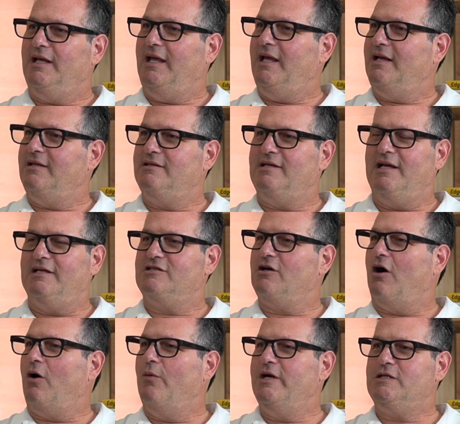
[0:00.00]
and it's
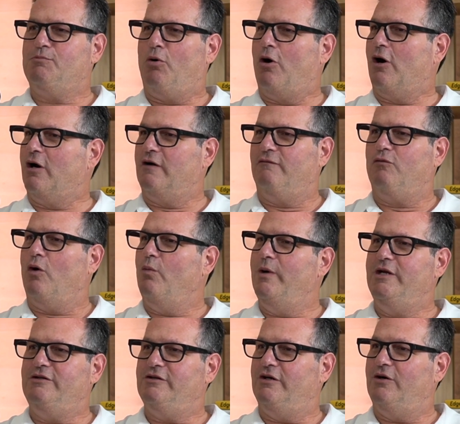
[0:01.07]
always part of what
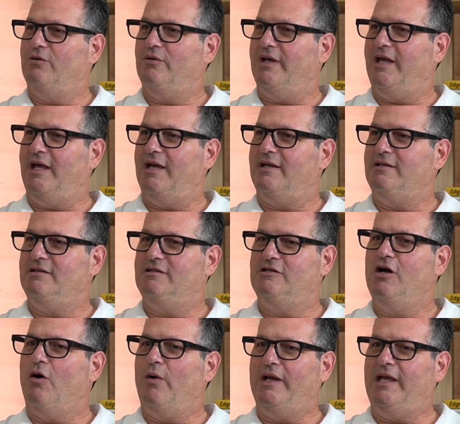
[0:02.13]
we do. And
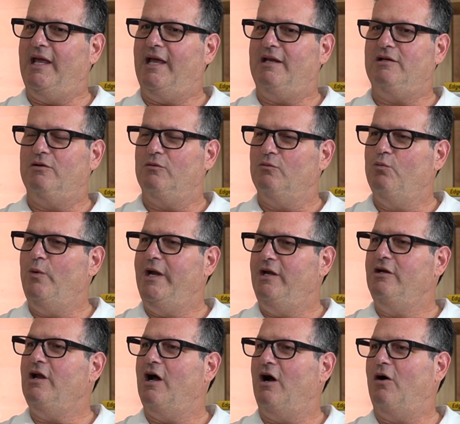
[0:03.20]
going in,
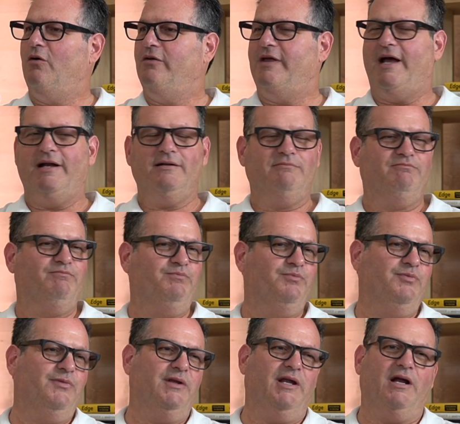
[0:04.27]
we know that,
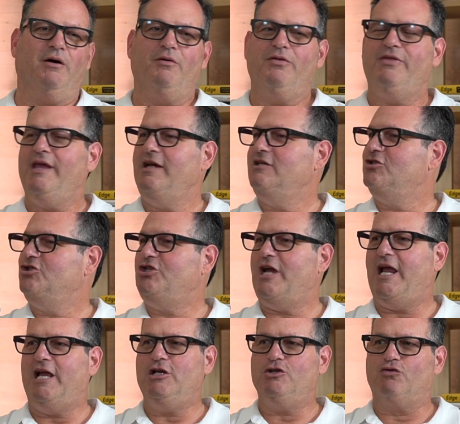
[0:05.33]
things
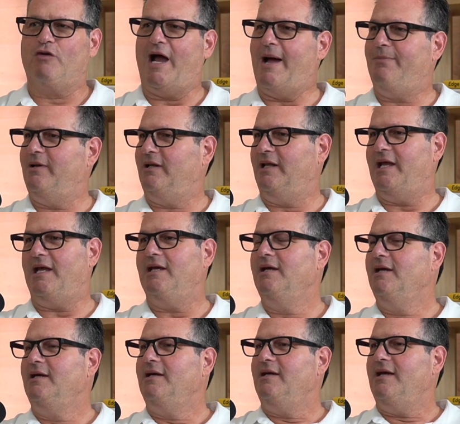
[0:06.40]
change rapidly
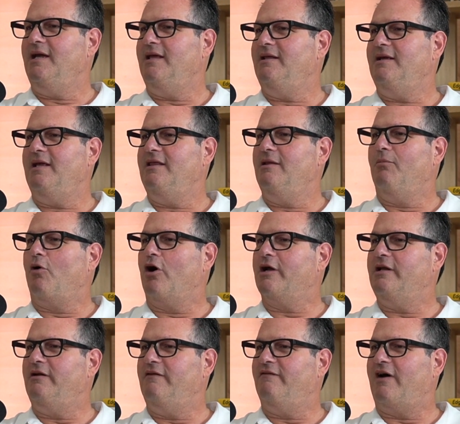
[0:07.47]
in the
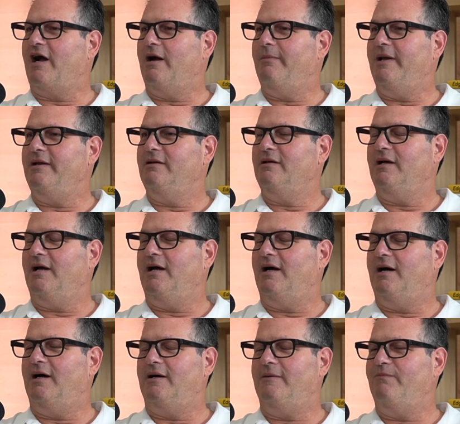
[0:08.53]
market environment.
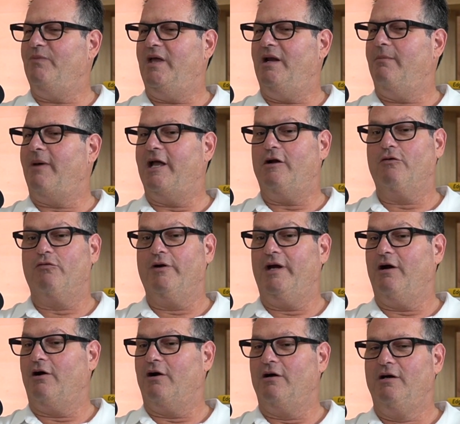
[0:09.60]
In my
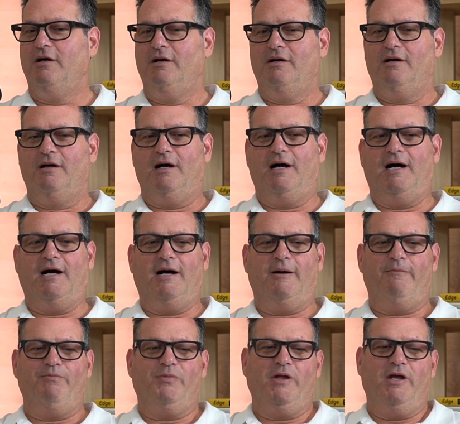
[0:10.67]
career, I